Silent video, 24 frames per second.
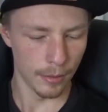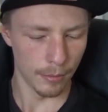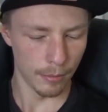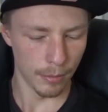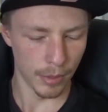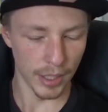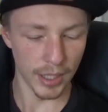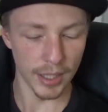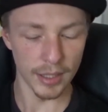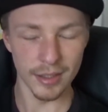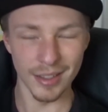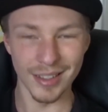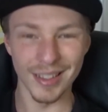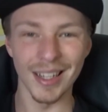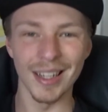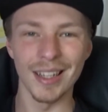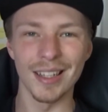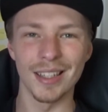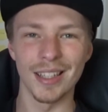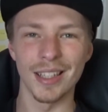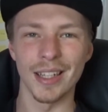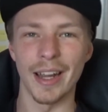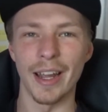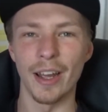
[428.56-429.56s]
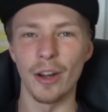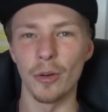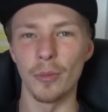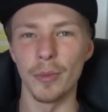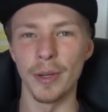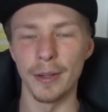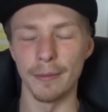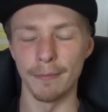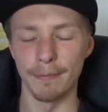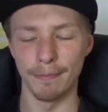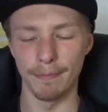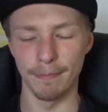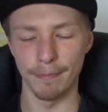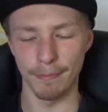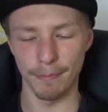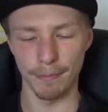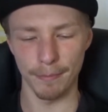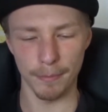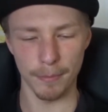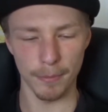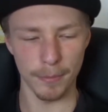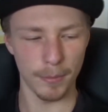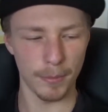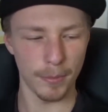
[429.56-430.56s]
But it is a decent helmet,
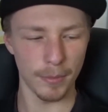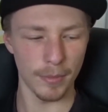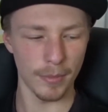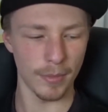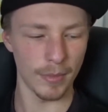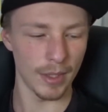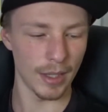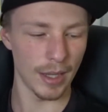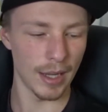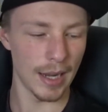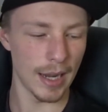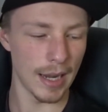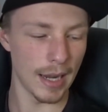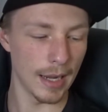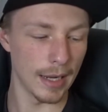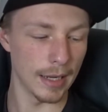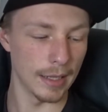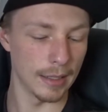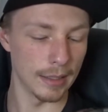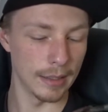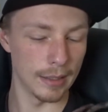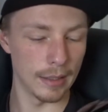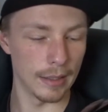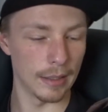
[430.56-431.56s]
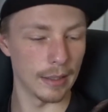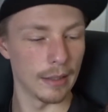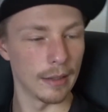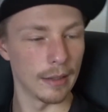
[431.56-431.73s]
and